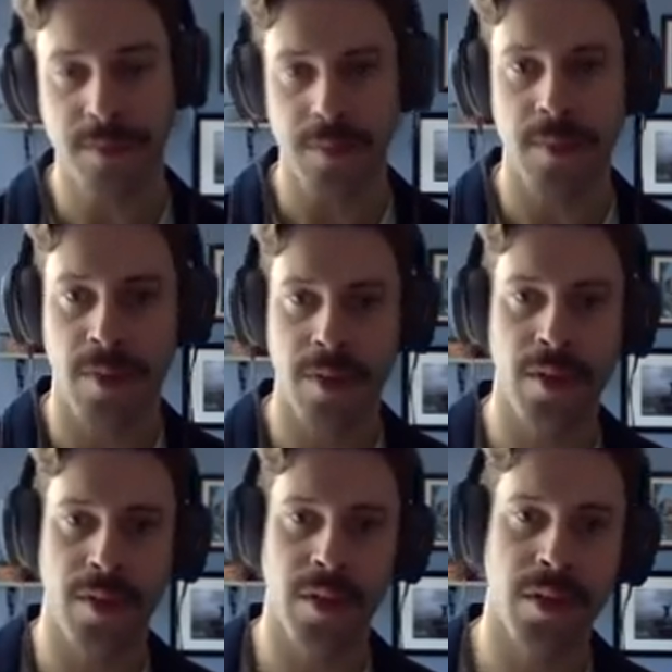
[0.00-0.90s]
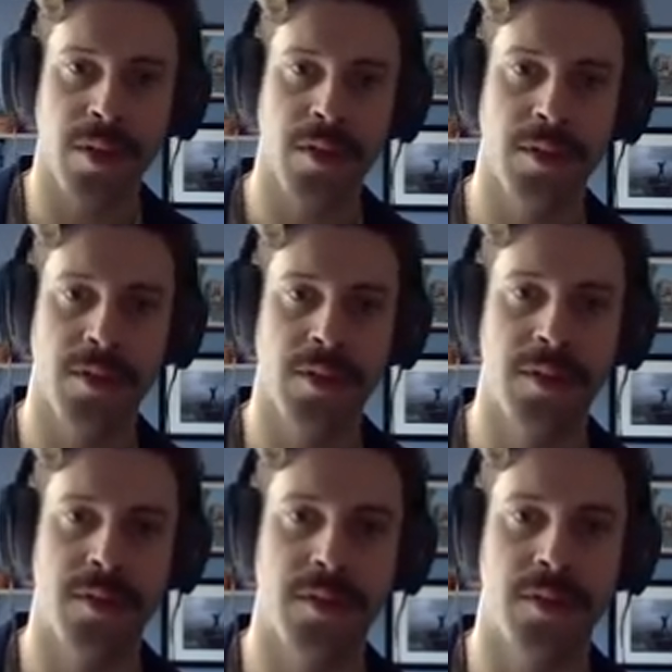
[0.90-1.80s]

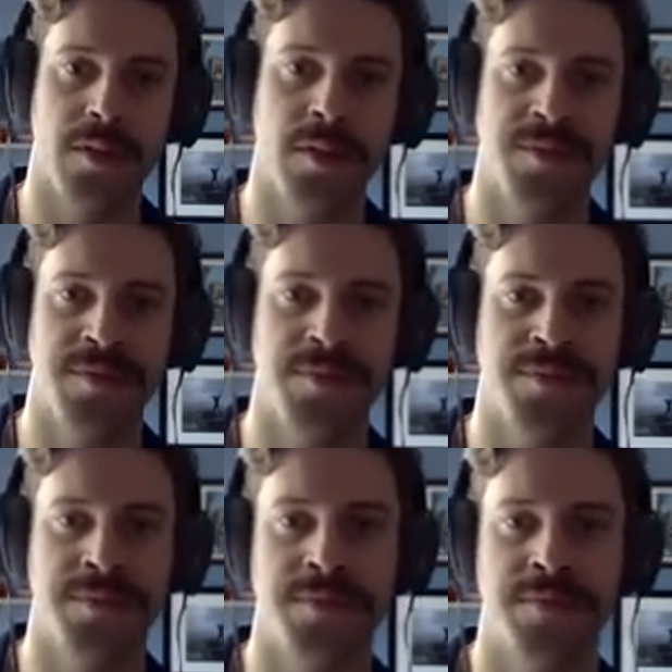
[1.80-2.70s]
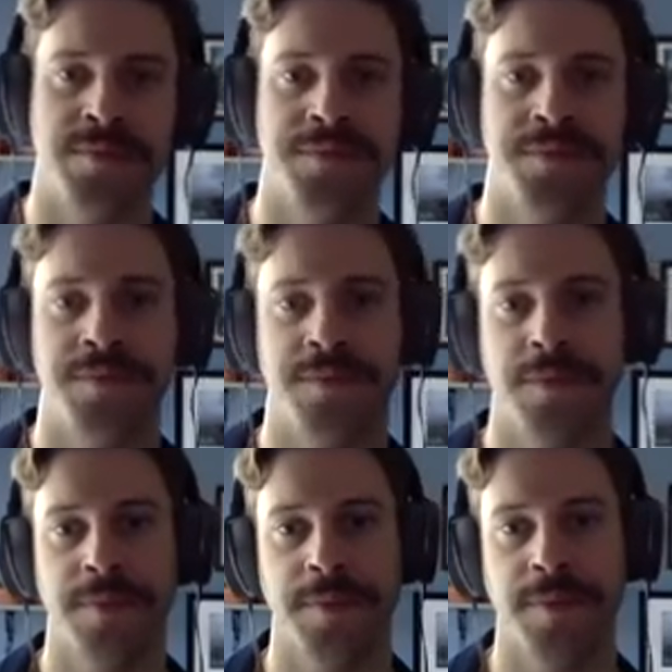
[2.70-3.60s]

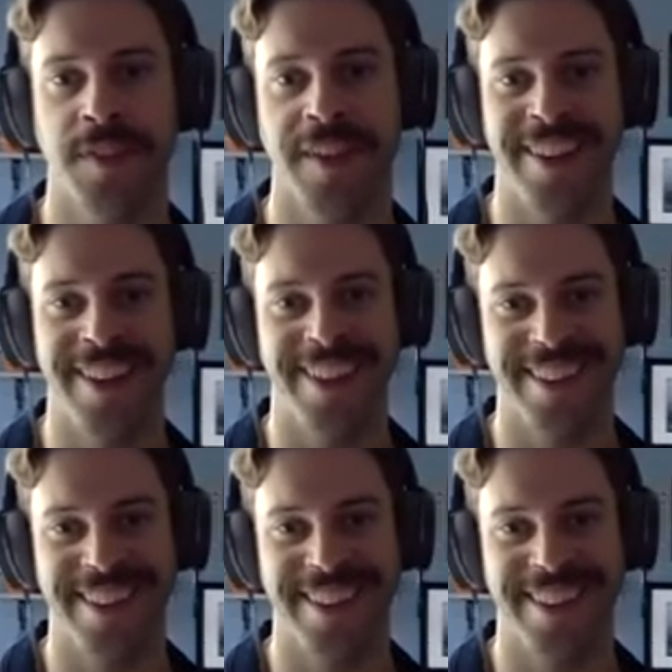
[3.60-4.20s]
This person isn't speaking.